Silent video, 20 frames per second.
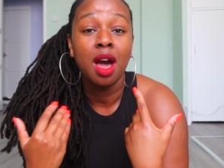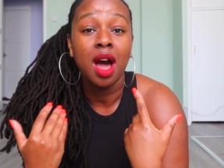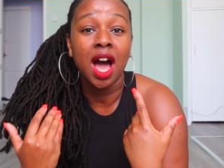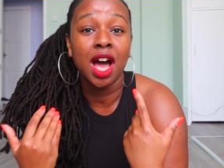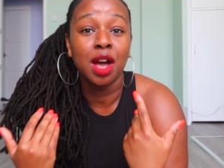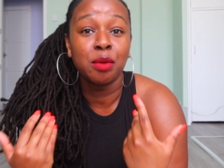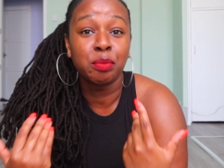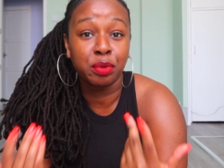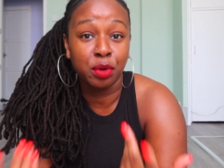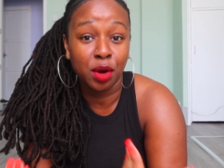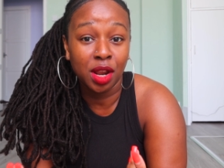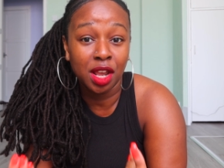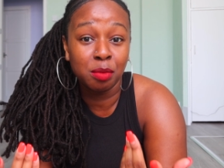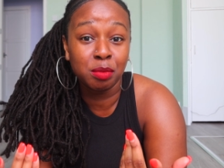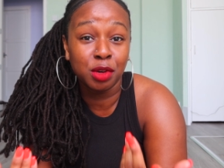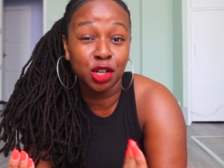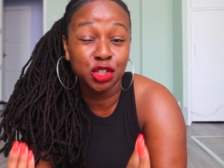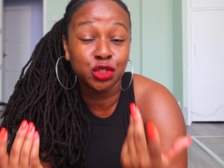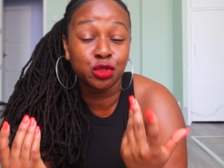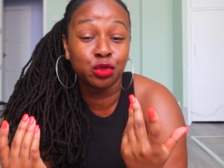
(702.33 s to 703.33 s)
I pretty
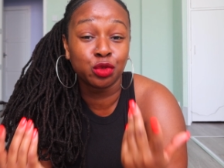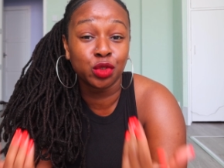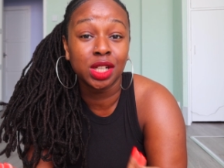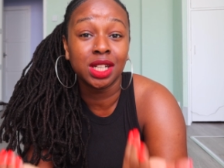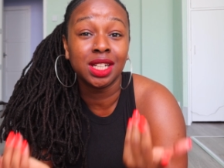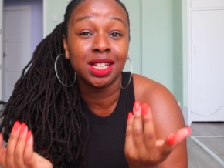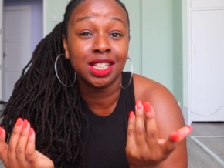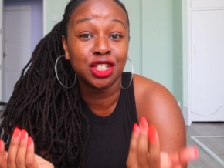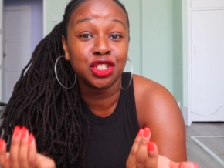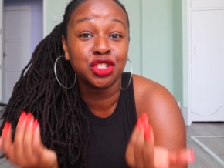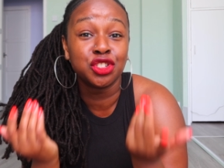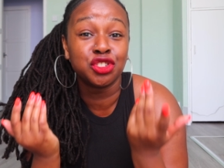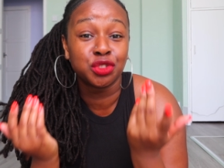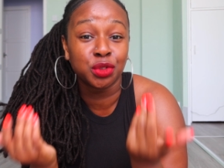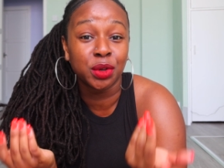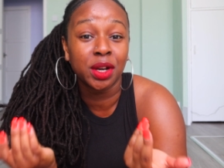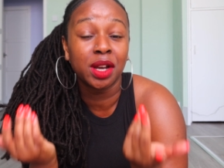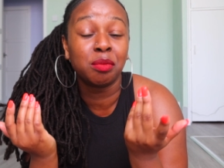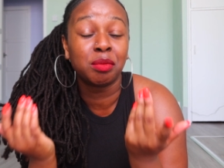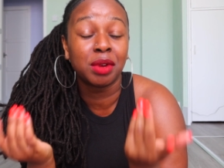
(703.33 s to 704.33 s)
much really
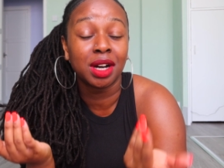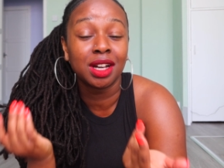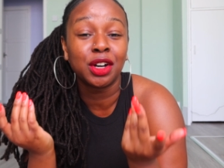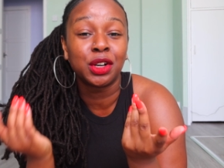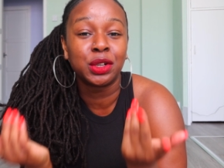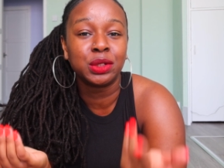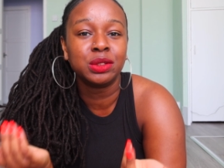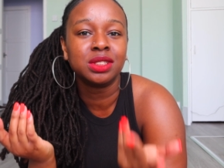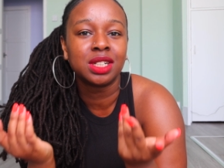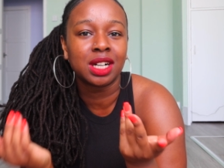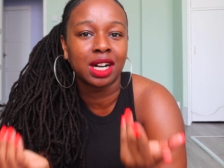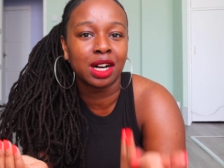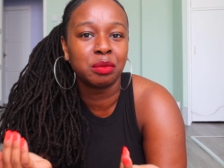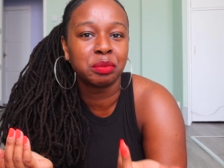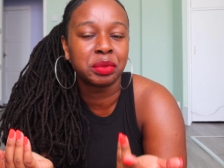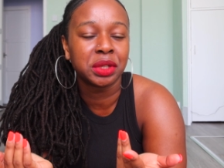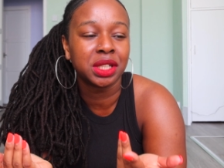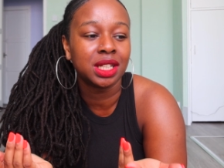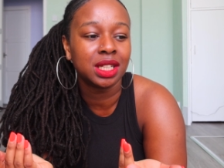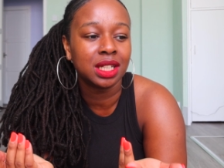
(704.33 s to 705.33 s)
enjoy my own
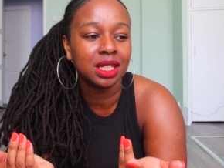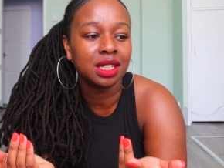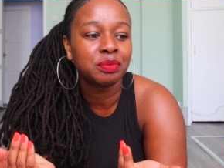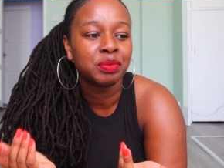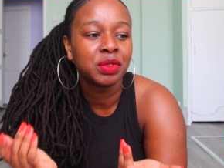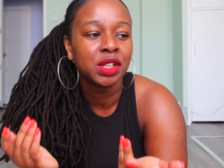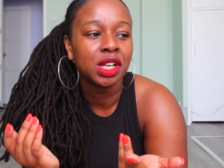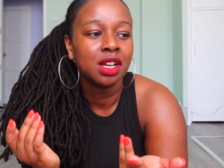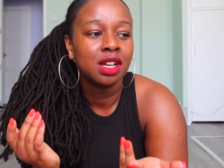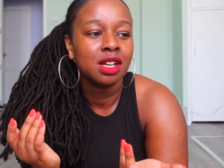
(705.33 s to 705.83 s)
company.